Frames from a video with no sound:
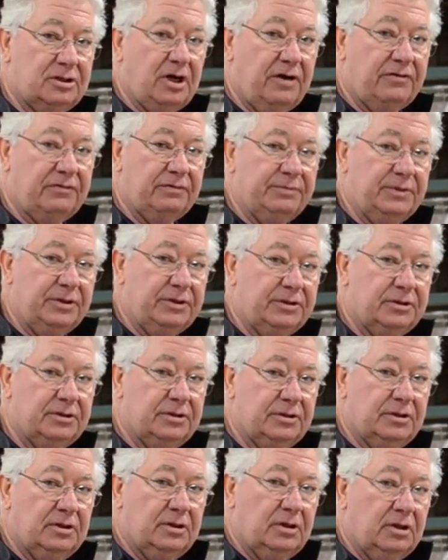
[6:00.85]
government
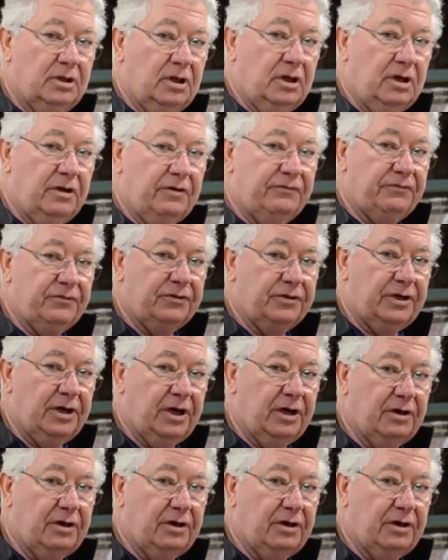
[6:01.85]
uh, for the